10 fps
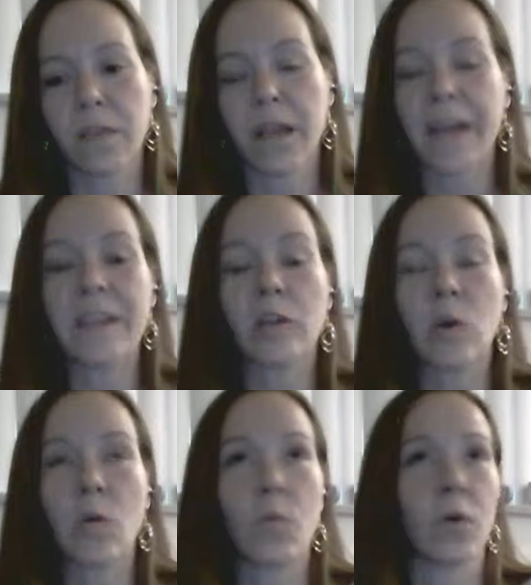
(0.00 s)
Like, I
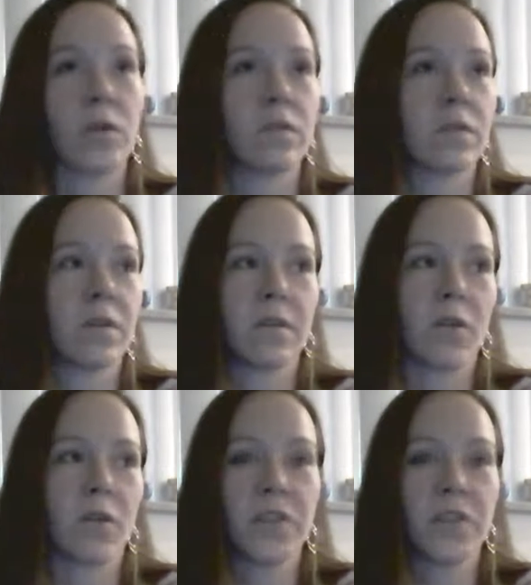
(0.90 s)
didn't know what
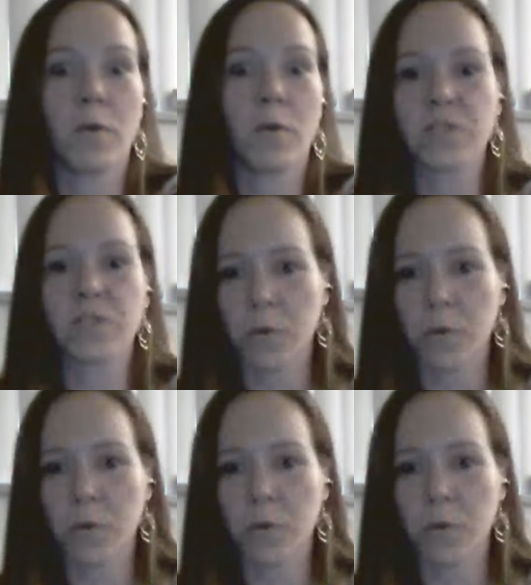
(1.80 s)
all the emotions